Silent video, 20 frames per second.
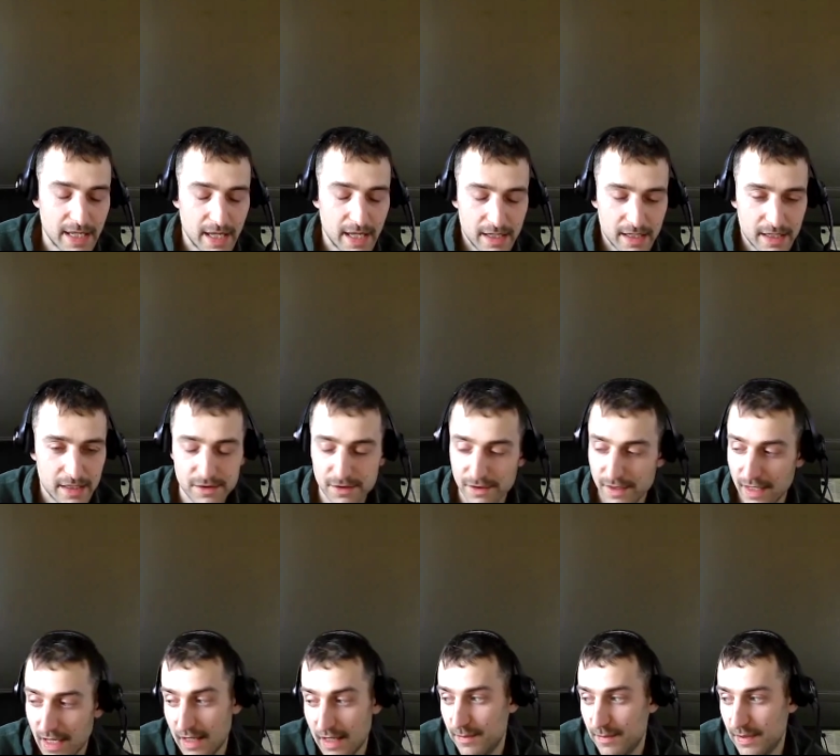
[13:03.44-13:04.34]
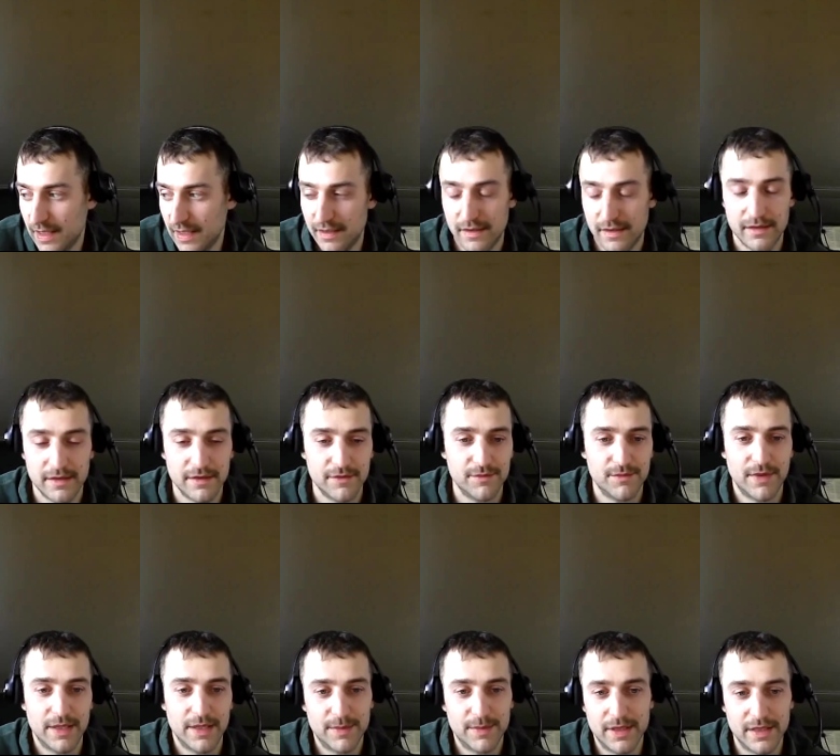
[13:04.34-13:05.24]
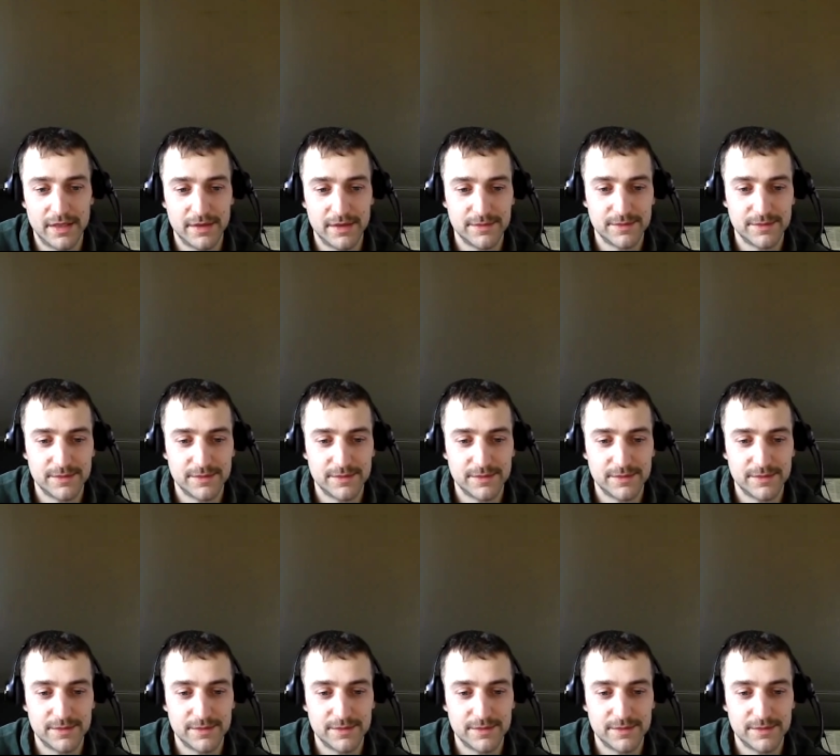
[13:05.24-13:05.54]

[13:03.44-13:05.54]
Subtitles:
Katie could do that, but I'm not,